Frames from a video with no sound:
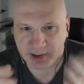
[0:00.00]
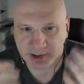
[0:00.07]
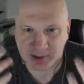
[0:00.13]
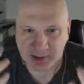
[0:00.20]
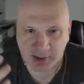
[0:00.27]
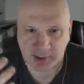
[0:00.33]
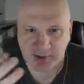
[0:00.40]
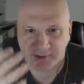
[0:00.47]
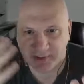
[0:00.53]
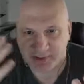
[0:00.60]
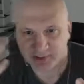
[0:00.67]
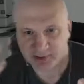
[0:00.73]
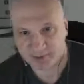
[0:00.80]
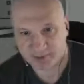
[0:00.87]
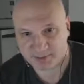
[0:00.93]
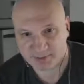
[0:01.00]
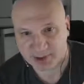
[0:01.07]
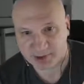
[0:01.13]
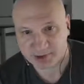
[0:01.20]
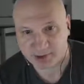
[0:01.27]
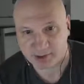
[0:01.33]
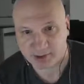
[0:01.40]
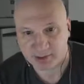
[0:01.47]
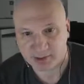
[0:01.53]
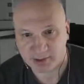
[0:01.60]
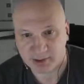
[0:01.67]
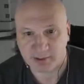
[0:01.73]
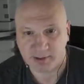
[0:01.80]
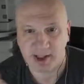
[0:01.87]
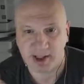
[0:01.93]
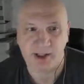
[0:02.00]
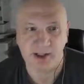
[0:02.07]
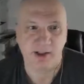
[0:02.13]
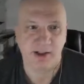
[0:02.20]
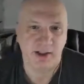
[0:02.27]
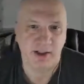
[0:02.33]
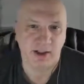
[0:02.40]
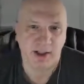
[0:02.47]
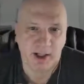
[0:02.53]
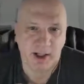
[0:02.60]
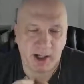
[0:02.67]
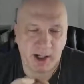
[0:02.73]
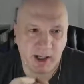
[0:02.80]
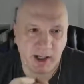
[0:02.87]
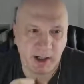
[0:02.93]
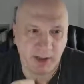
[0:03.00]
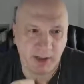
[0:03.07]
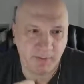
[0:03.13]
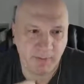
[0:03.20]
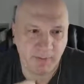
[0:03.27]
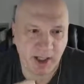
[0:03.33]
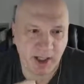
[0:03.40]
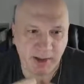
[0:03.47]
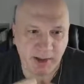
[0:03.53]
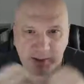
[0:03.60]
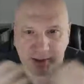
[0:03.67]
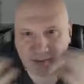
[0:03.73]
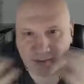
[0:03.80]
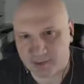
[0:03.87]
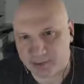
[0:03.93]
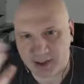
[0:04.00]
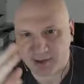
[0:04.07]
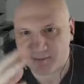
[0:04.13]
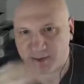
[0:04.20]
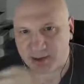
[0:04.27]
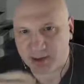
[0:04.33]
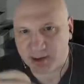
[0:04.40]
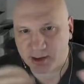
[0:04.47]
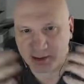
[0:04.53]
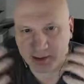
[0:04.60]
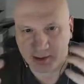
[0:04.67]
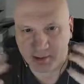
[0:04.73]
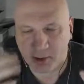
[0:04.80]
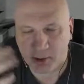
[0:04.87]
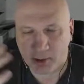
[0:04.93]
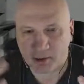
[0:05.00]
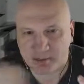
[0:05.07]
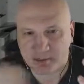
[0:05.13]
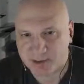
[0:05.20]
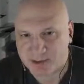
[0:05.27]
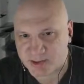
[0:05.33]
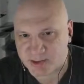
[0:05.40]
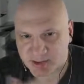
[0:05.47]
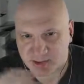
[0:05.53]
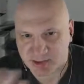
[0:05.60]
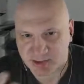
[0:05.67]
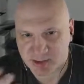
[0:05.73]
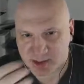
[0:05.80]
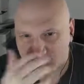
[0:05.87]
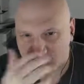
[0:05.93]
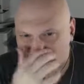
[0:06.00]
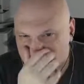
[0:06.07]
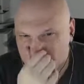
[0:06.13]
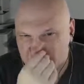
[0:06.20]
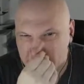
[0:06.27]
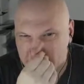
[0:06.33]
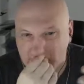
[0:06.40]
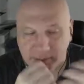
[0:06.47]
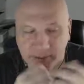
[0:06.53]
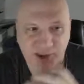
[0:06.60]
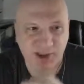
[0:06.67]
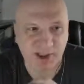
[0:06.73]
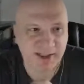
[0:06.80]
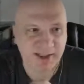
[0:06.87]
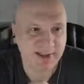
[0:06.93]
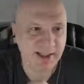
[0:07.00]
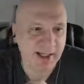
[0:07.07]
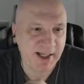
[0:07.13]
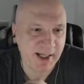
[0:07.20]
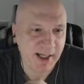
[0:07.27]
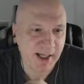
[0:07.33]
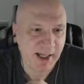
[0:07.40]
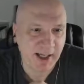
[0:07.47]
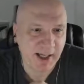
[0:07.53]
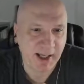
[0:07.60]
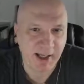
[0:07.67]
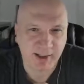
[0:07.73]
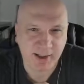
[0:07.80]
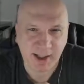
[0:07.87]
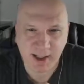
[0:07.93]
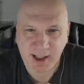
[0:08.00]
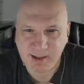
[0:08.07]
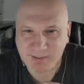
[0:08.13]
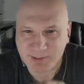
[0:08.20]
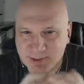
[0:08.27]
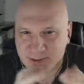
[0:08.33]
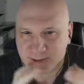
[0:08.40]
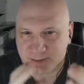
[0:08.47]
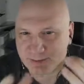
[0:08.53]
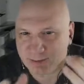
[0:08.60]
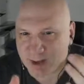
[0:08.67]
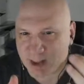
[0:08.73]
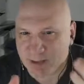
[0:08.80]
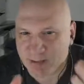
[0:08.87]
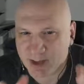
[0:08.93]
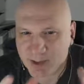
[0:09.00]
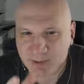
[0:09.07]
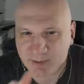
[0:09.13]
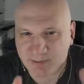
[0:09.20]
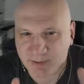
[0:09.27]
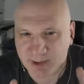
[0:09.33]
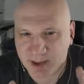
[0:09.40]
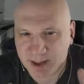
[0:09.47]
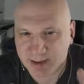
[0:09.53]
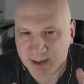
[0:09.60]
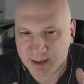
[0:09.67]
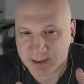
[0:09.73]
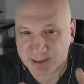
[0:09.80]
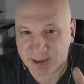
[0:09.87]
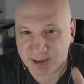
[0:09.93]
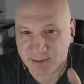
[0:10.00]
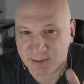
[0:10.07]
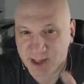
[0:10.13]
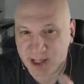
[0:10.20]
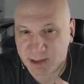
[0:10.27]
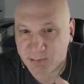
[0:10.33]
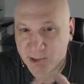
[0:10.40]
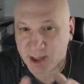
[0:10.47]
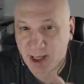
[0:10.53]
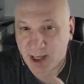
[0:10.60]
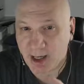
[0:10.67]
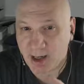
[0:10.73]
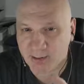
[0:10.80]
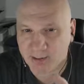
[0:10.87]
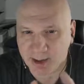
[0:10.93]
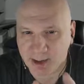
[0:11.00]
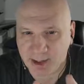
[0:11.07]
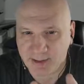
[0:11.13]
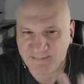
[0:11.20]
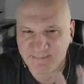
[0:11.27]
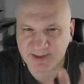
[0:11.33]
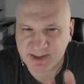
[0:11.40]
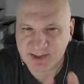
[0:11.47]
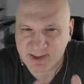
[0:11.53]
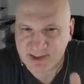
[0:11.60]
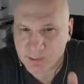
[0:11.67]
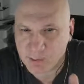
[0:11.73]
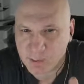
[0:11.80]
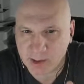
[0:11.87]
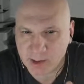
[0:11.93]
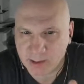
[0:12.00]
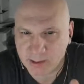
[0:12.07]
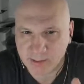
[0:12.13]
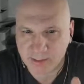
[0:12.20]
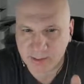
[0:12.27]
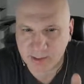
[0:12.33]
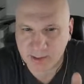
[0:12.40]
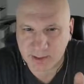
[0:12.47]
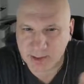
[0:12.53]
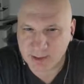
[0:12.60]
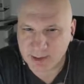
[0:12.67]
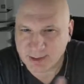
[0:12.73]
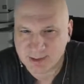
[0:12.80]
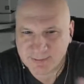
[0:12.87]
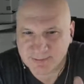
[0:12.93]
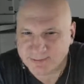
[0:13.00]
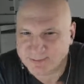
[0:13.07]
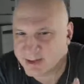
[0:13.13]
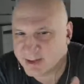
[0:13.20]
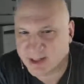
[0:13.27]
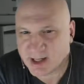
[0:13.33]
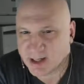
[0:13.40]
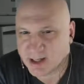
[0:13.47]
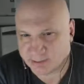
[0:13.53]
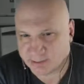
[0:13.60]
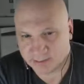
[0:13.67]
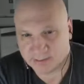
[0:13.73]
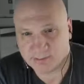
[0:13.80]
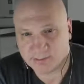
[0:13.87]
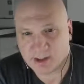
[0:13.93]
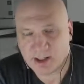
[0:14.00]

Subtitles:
the consumer versus professional, right? And the mobile versus desktop machines. And they keep coming up with funky things like the MacBook Air that kind of fits somewhere. It doesn't fit in either.